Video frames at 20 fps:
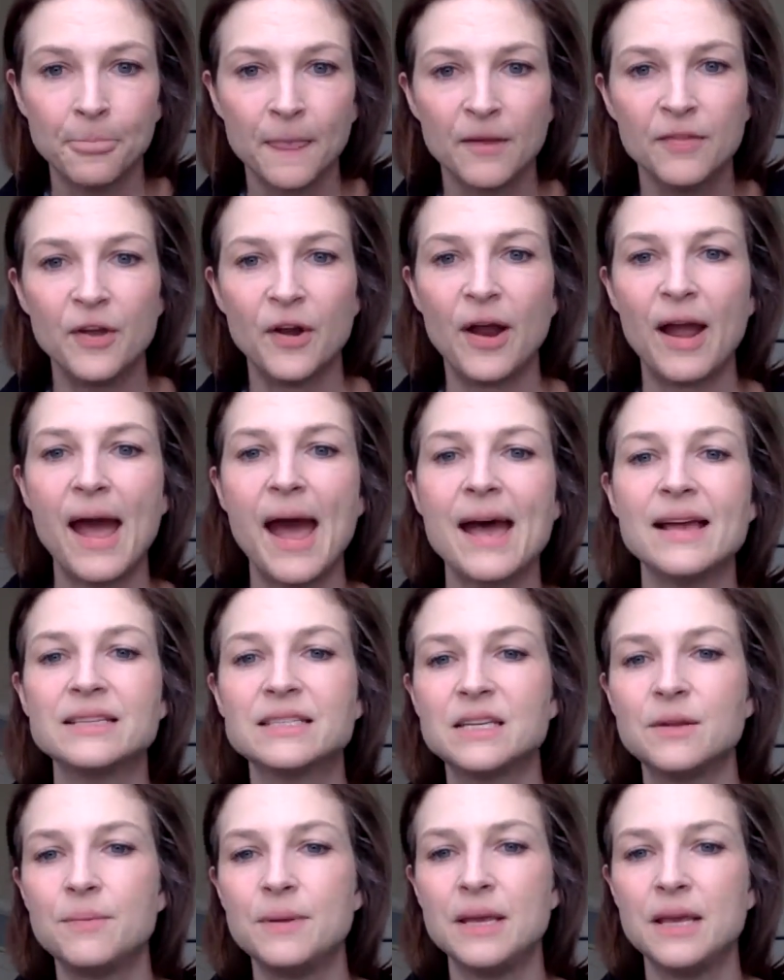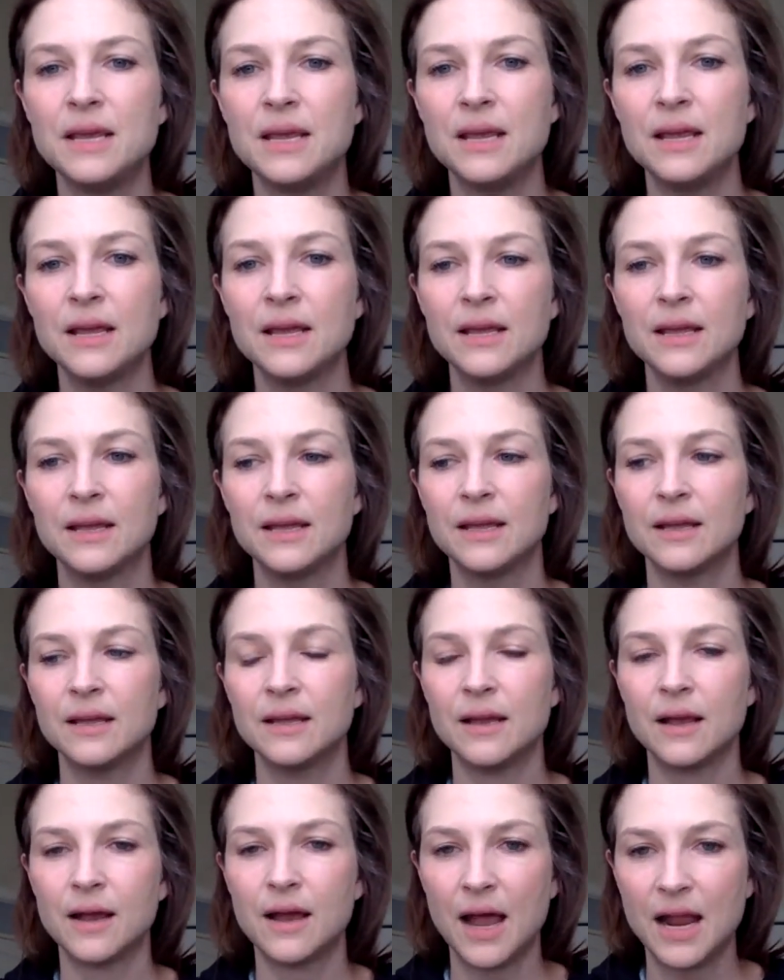there has to be
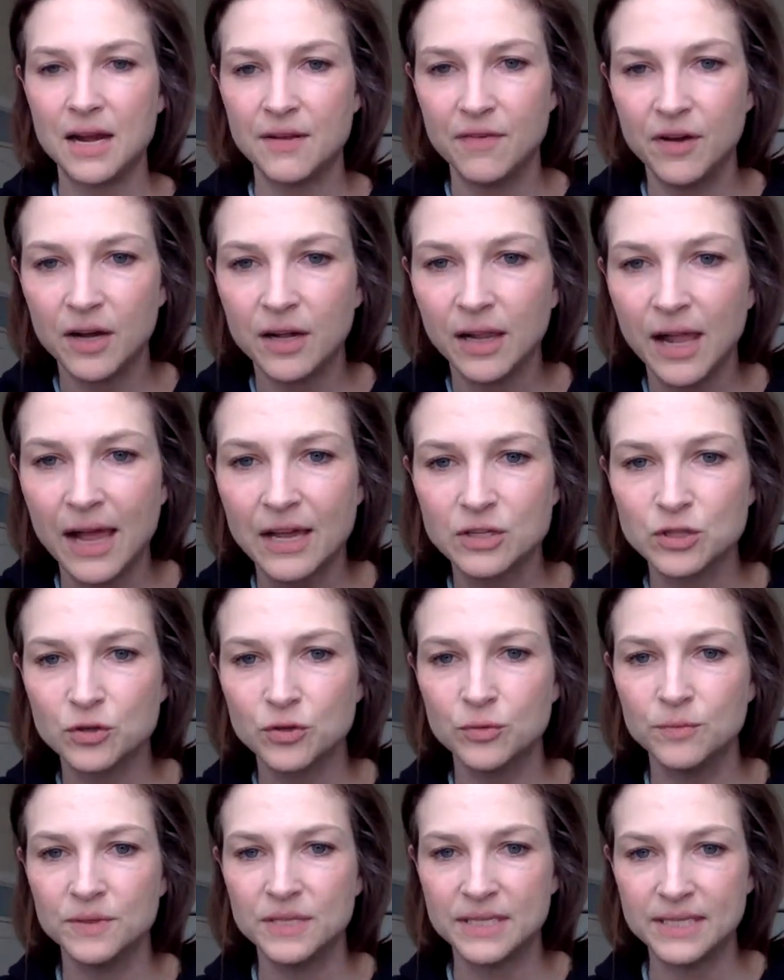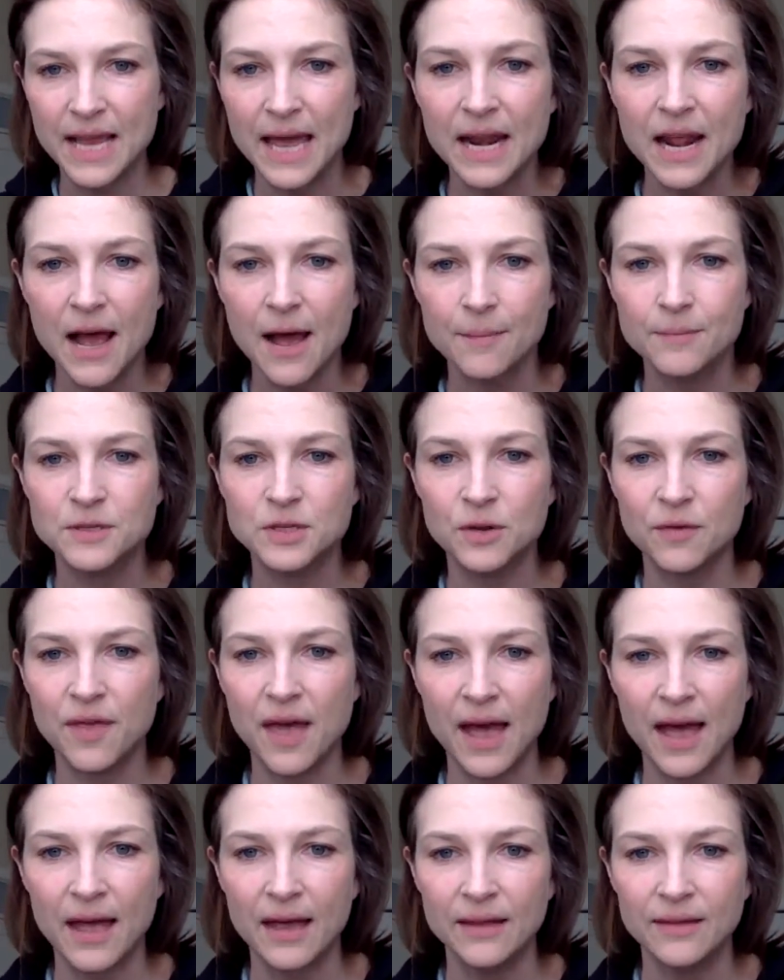kind of a classroom setup so
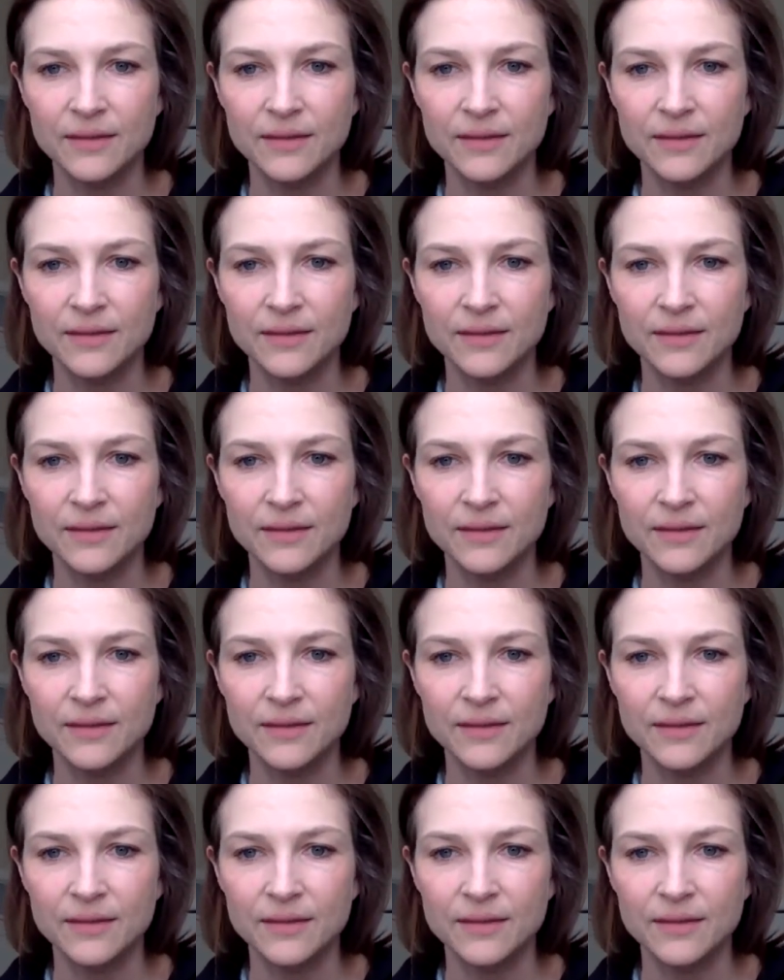that